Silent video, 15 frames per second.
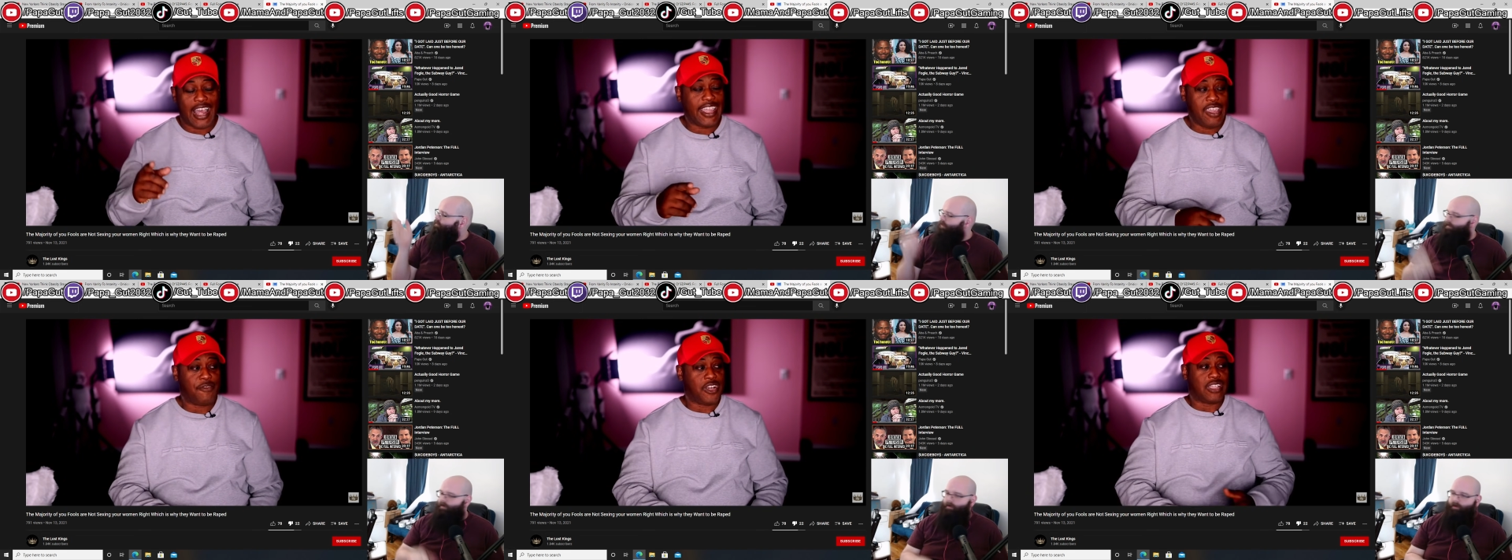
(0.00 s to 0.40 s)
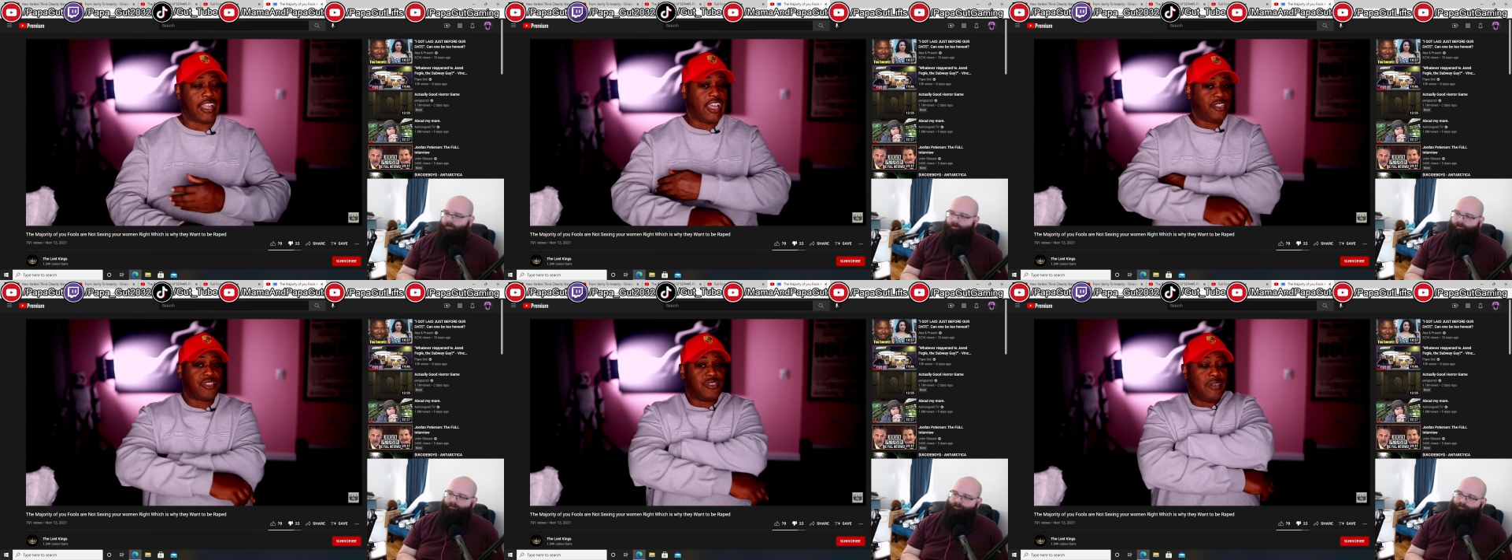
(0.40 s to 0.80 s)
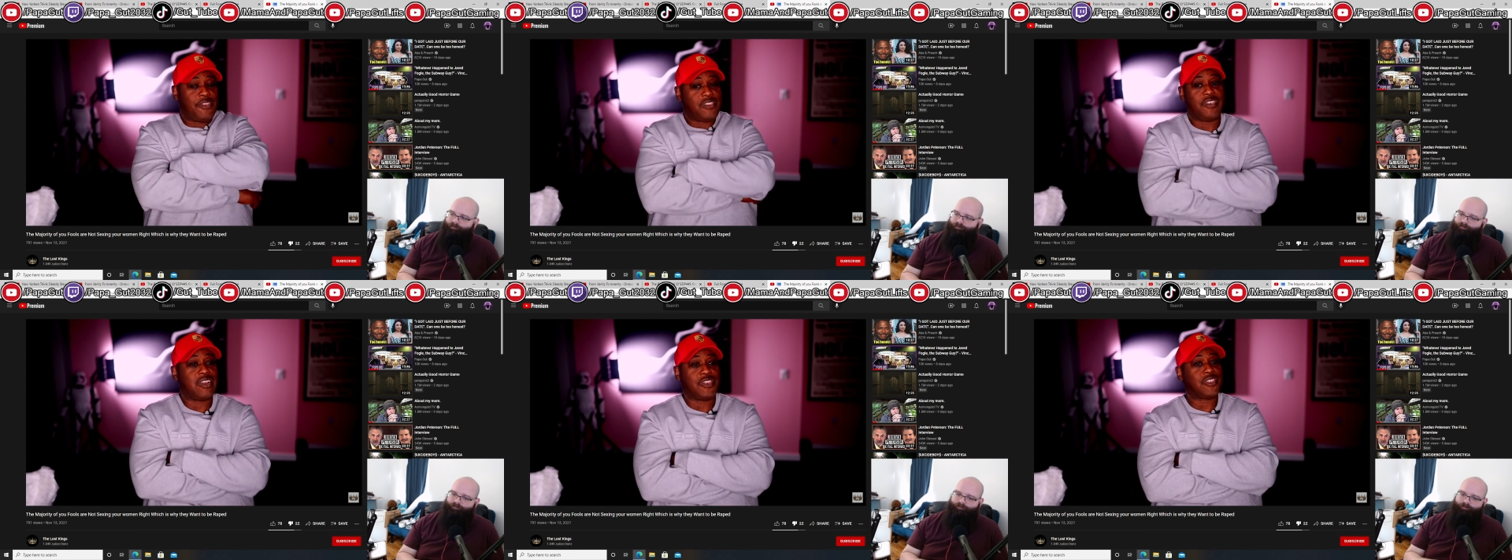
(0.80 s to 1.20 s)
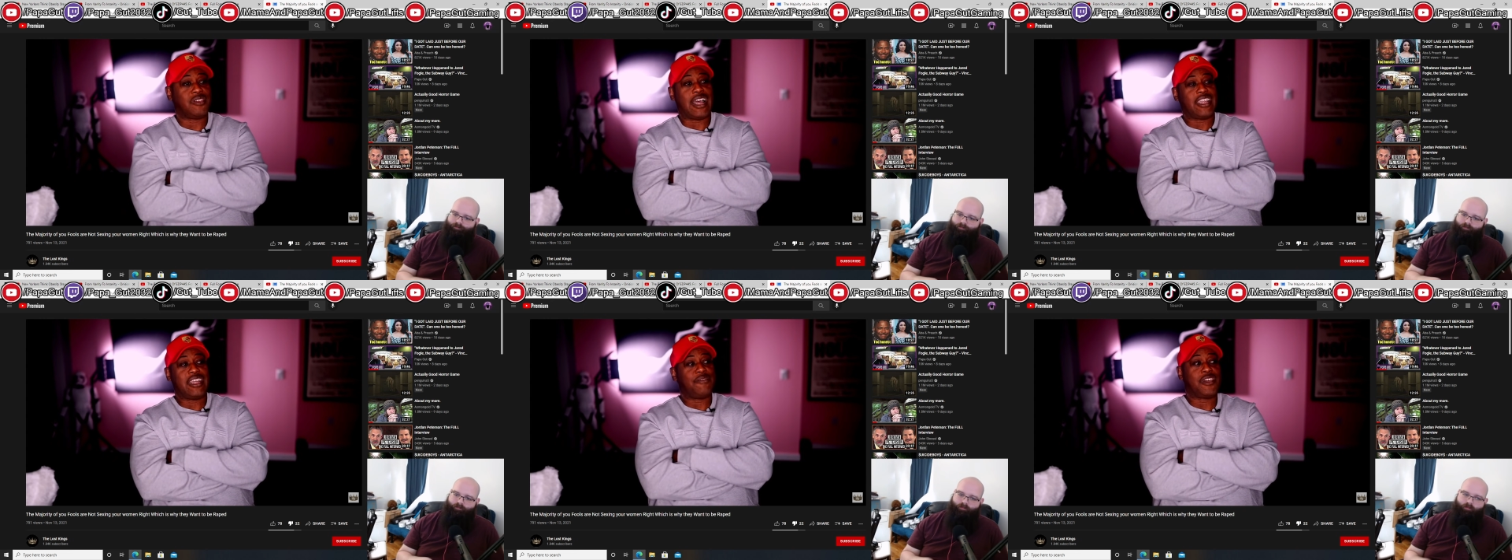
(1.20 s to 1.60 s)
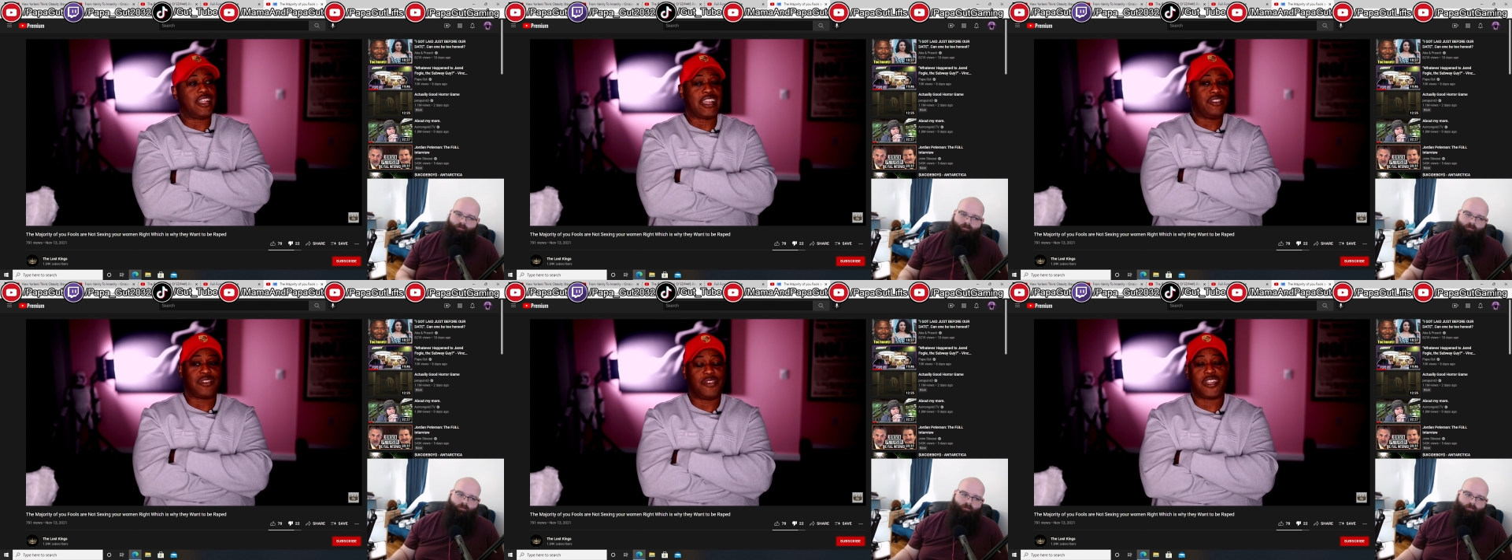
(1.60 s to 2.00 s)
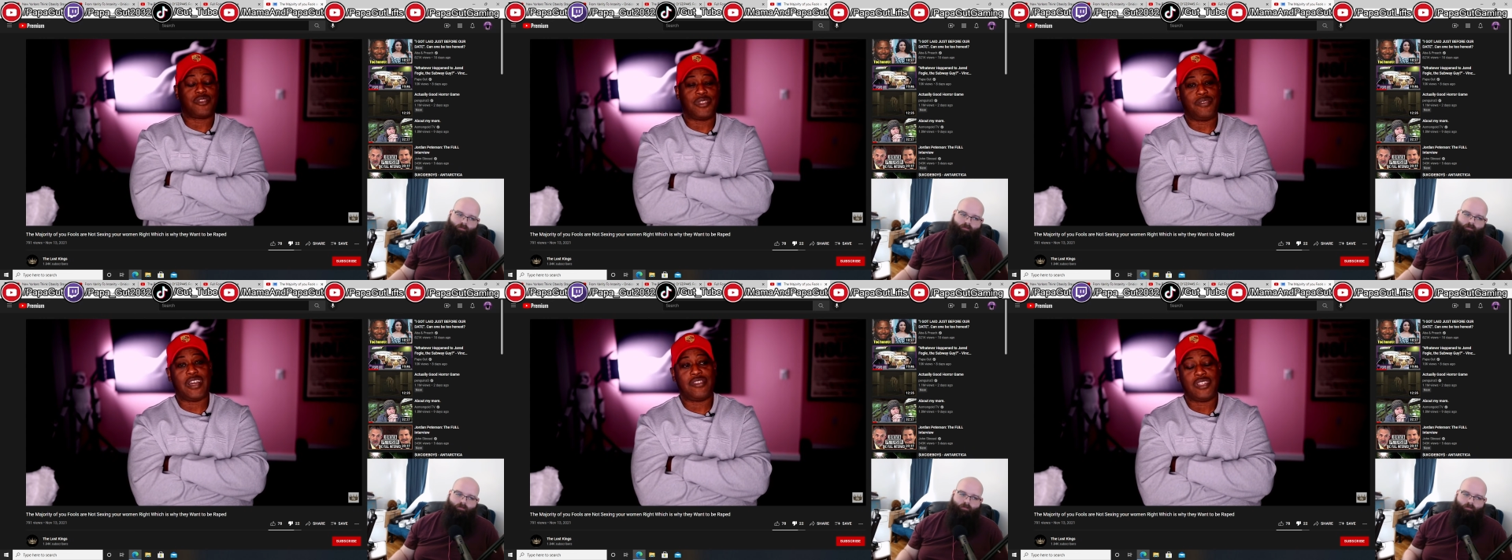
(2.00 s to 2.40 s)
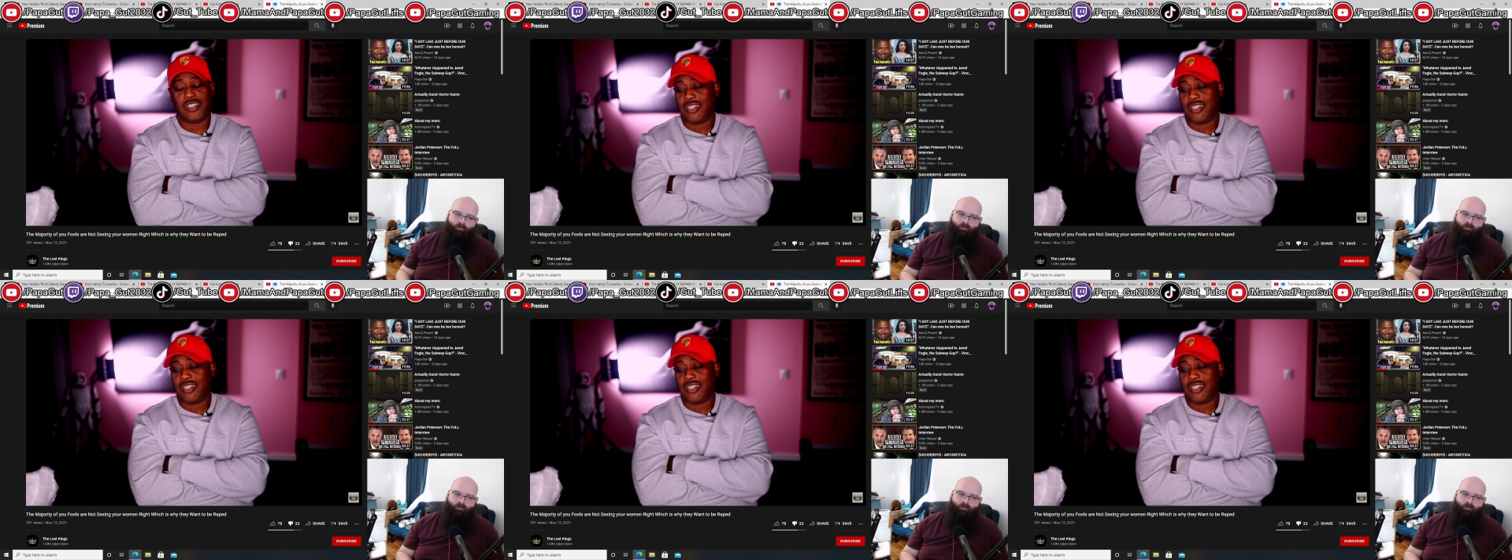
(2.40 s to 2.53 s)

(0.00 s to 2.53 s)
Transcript: I can't fuck like I used to. I'm 55 years old. I cannot fuck like I used to fuck at 25.